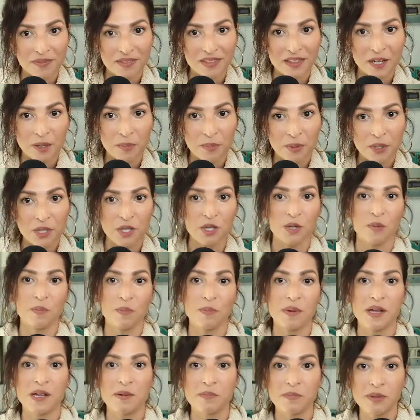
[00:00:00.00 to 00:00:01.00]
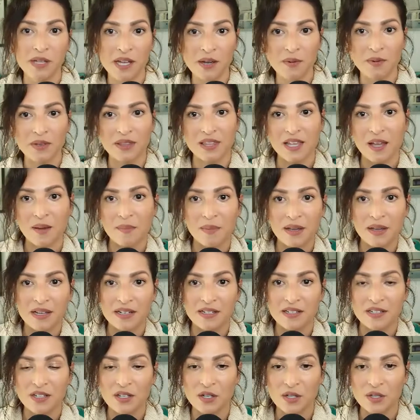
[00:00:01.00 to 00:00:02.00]
their poop and play with them
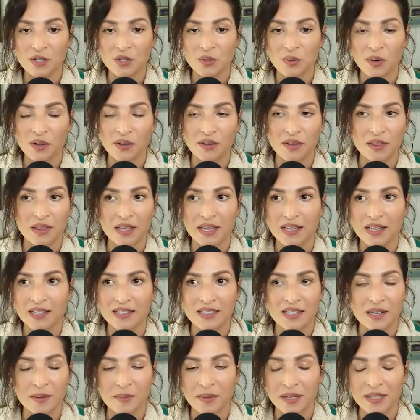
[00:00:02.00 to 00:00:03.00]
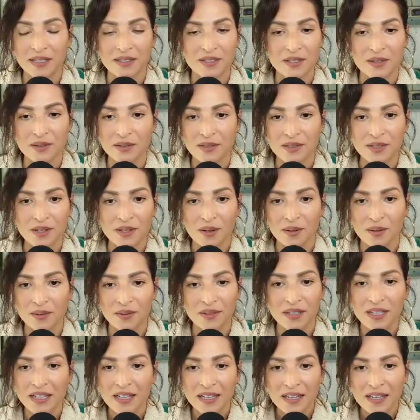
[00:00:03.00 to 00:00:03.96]
and you know do all the things and I'm like, dude, don't